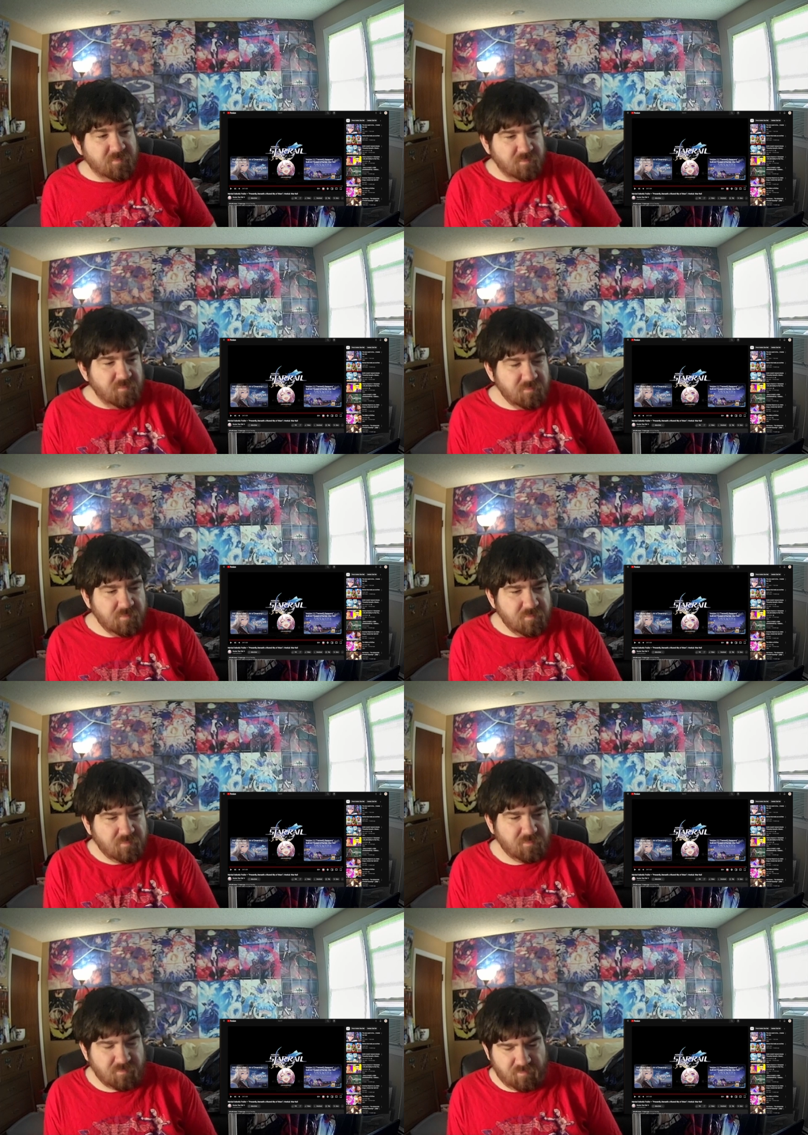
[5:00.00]

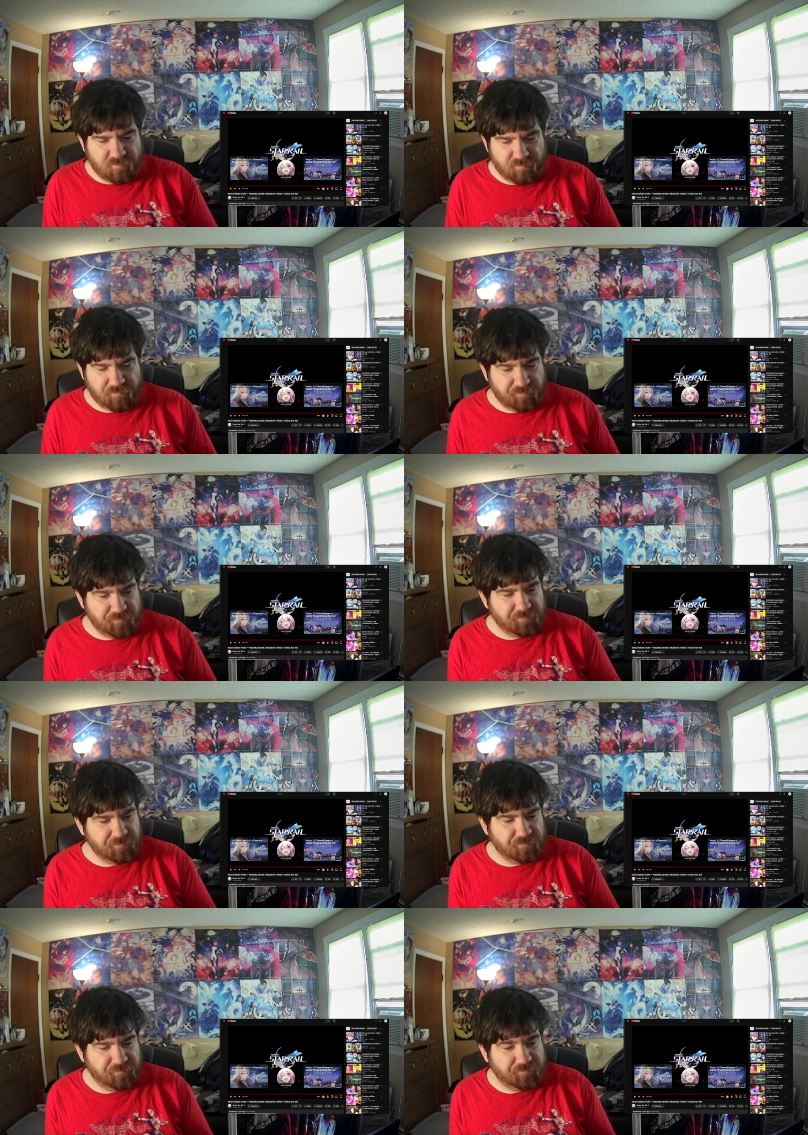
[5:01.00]

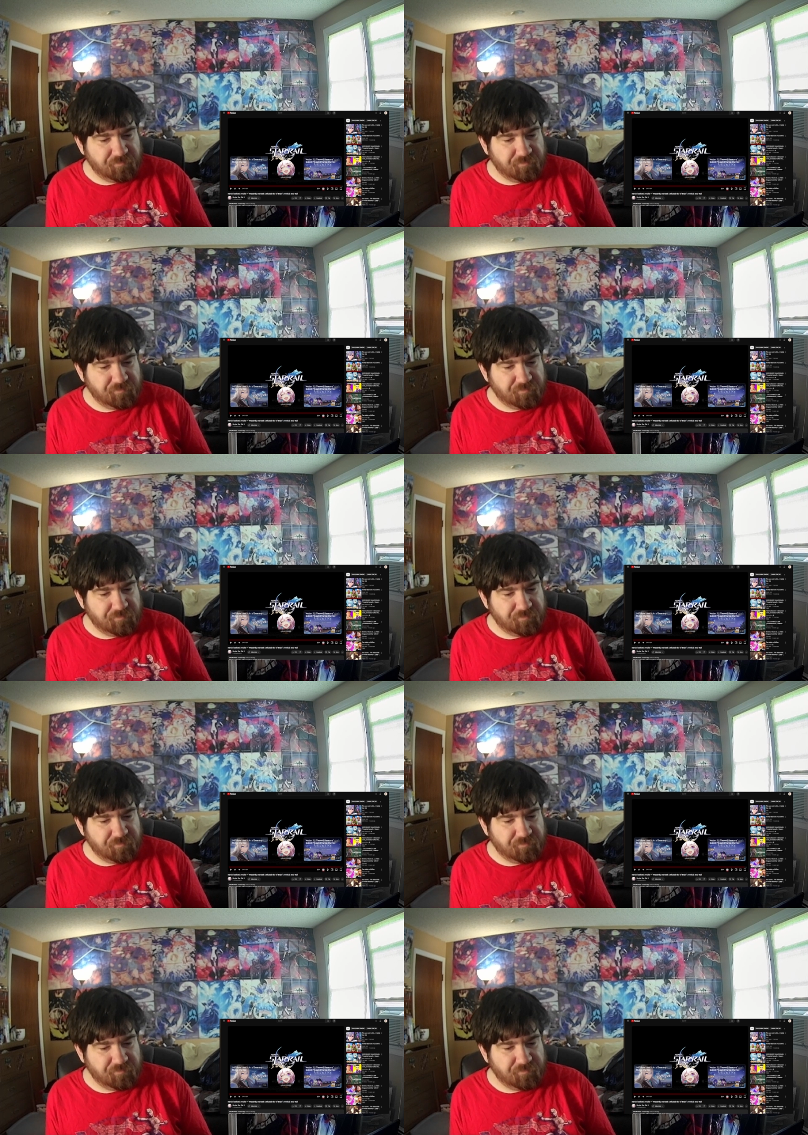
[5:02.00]
No one is speaking in this clip.